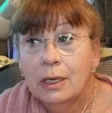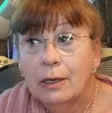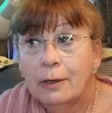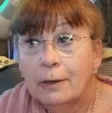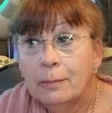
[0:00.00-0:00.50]

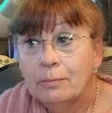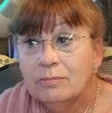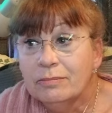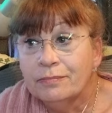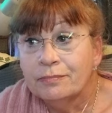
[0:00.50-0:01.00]

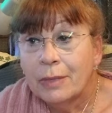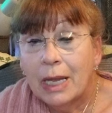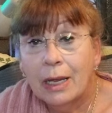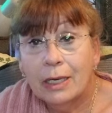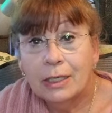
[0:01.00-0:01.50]

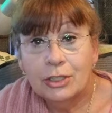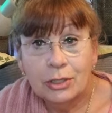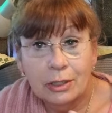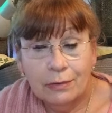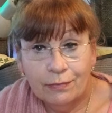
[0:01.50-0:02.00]
I need
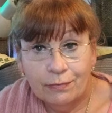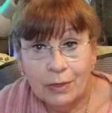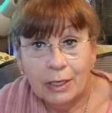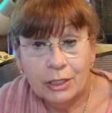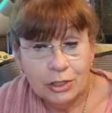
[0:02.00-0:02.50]

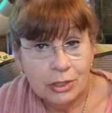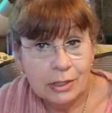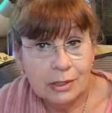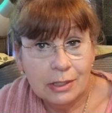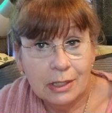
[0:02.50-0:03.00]
you to
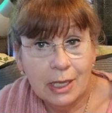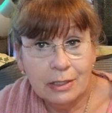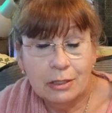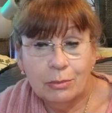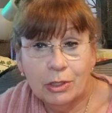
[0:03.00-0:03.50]
send that
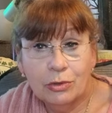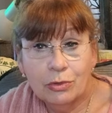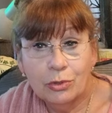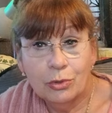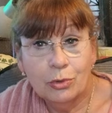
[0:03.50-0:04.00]
to me
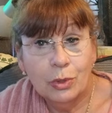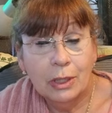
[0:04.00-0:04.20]
through